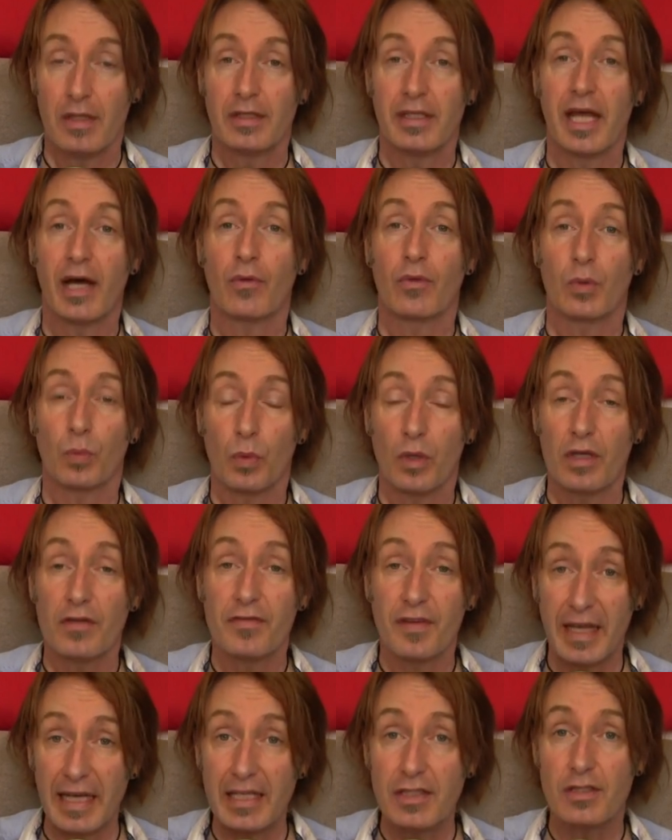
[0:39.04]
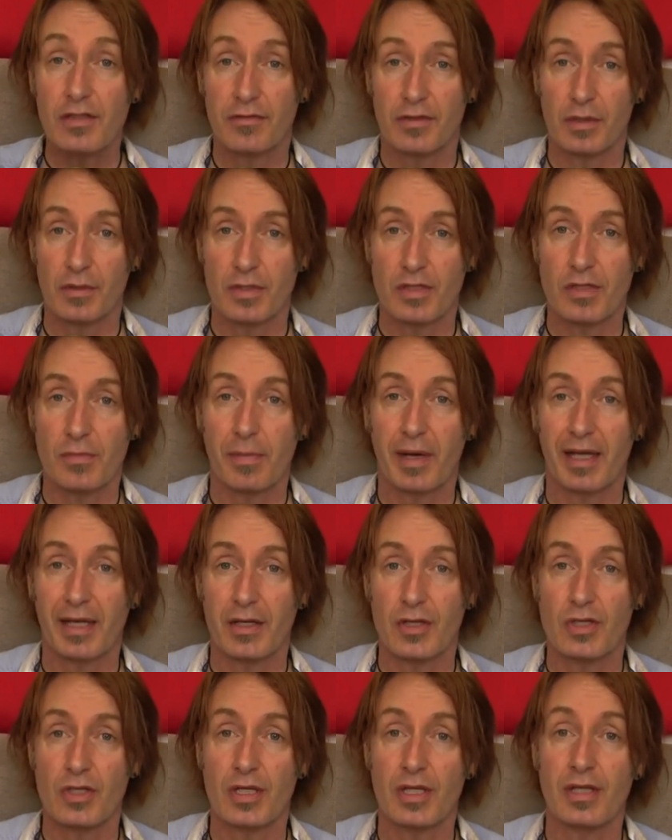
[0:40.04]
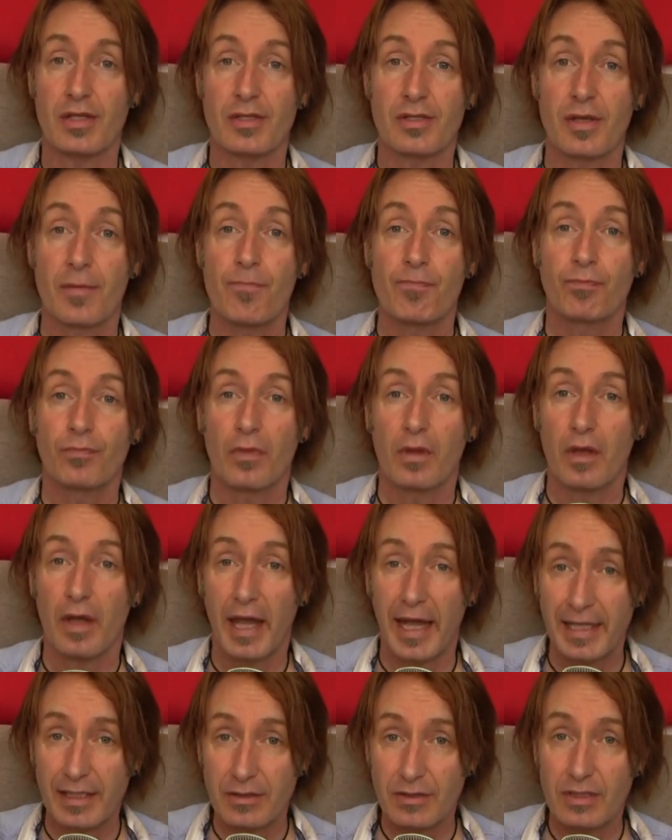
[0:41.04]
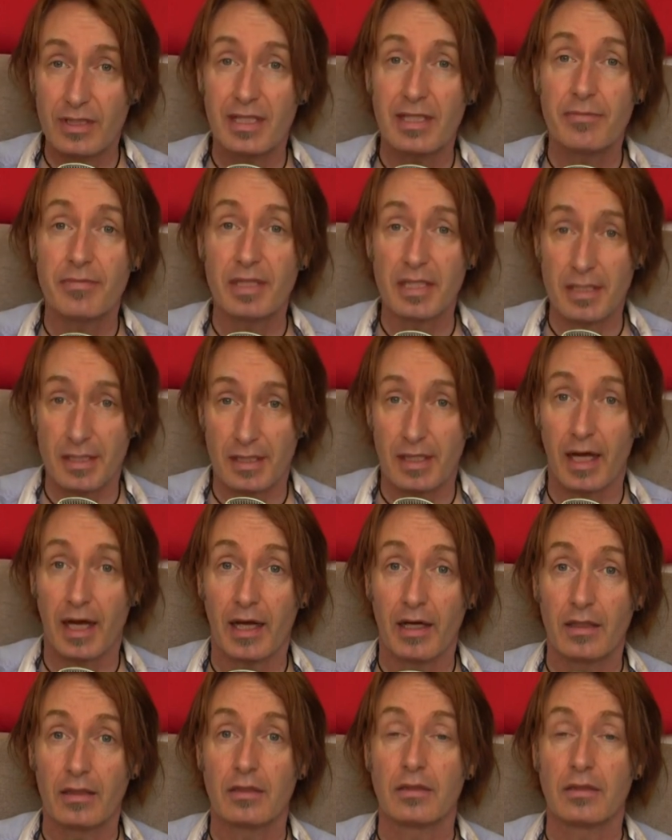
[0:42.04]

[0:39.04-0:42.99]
Now, the word for interview in Spanish is entrevista.